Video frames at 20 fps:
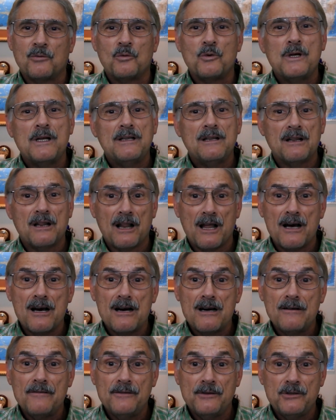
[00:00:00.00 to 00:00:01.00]
We
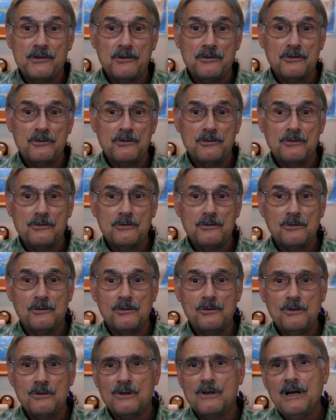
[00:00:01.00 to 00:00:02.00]
love
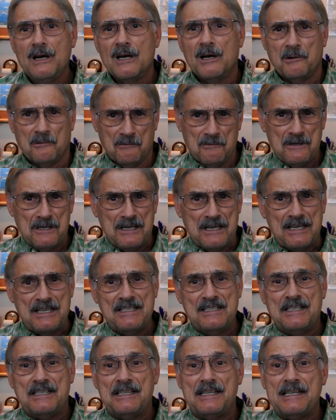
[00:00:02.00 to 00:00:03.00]
you.
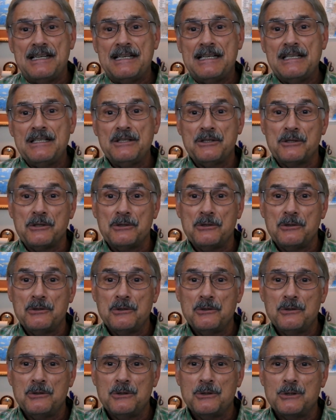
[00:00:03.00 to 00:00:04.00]
We need
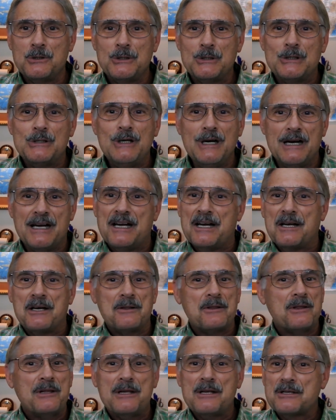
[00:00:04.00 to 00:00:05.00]
you.
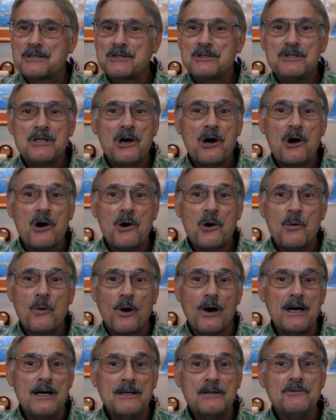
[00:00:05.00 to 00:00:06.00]
There's no
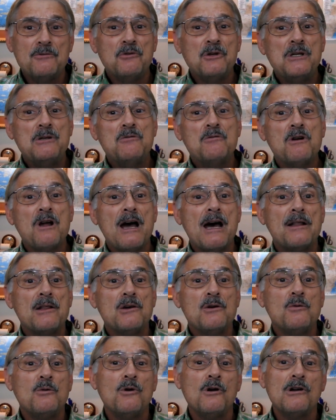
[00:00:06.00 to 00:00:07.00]
one we'd
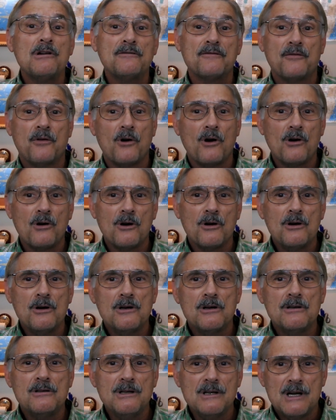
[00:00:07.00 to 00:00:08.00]
rather work
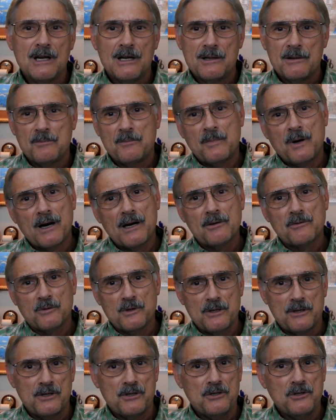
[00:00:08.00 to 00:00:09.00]
for but
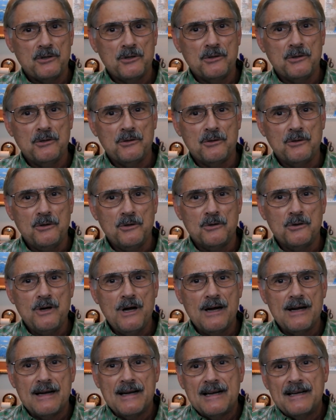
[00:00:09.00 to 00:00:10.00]
with
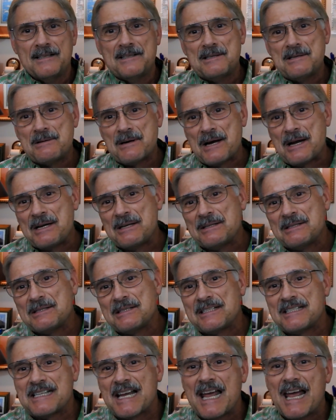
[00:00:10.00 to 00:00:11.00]
you. To
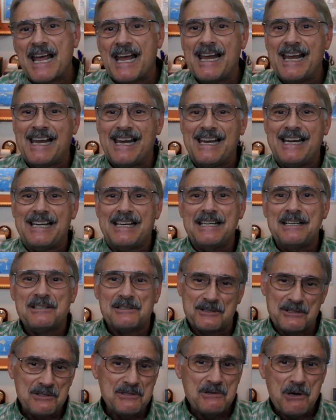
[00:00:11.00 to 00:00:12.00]

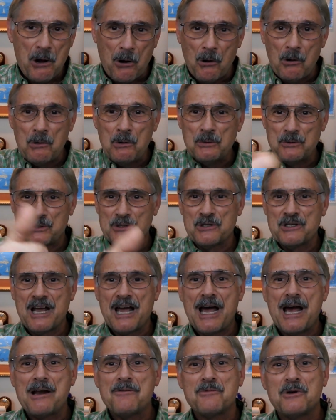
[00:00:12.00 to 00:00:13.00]
entertain, to hold your
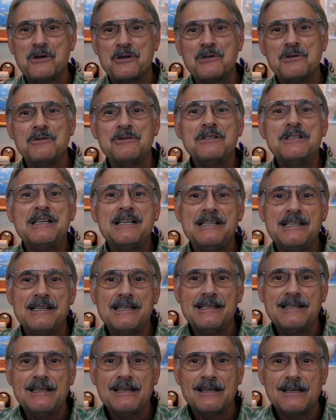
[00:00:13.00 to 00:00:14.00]
hand when you need
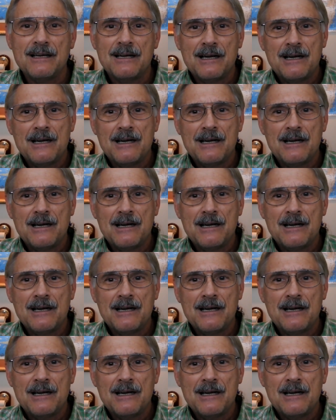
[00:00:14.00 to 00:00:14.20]
it,